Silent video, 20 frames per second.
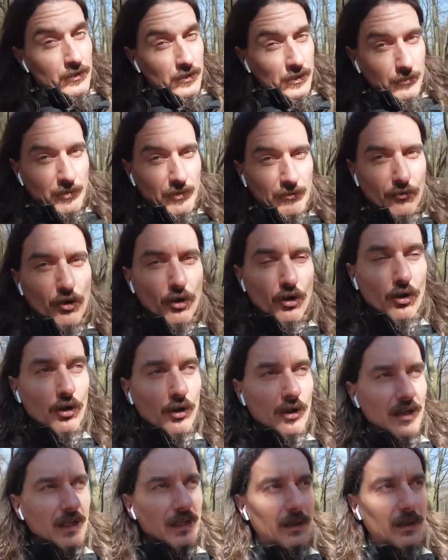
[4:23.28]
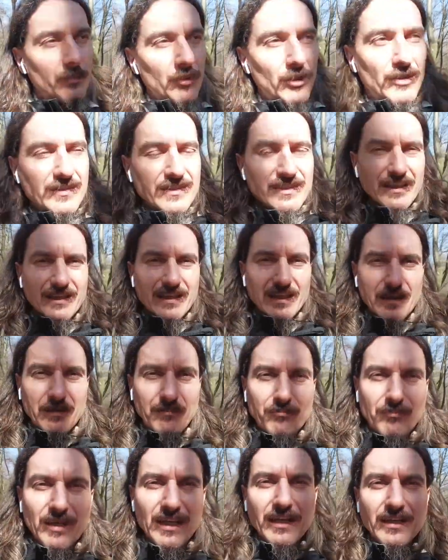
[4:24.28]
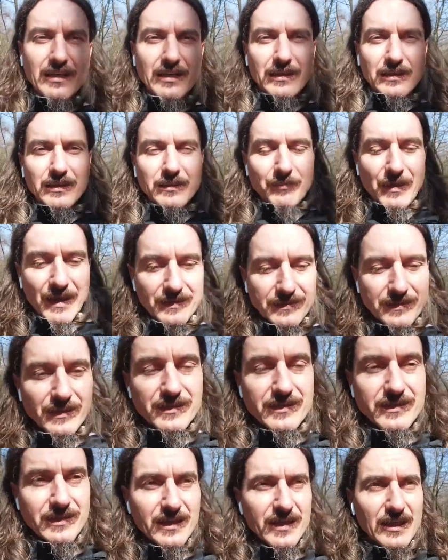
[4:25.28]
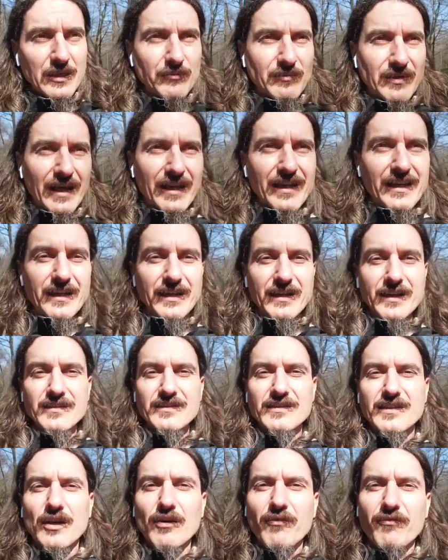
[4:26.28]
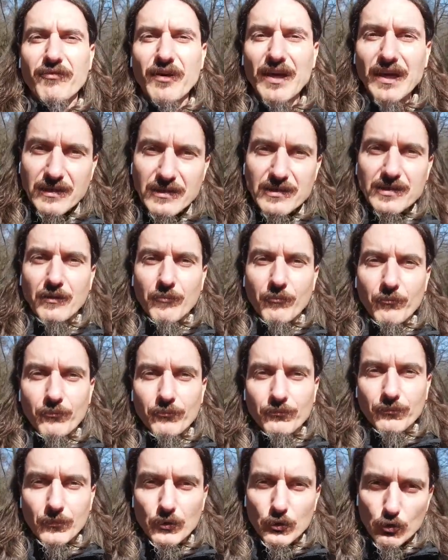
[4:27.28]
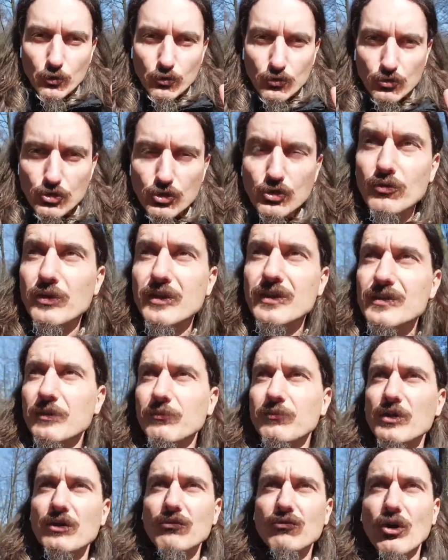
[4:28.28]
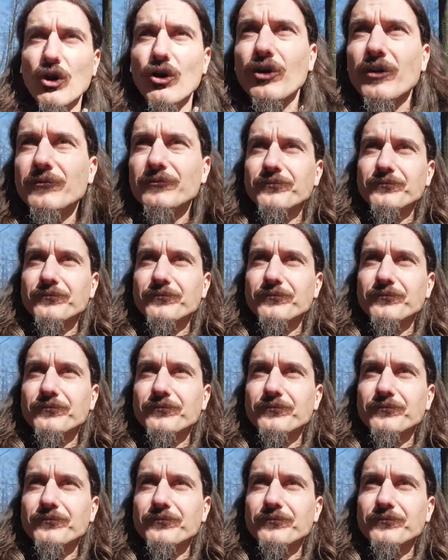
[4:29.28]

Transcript: Above all, because it immediately makes it seem that it is the victim who's doing something wrong.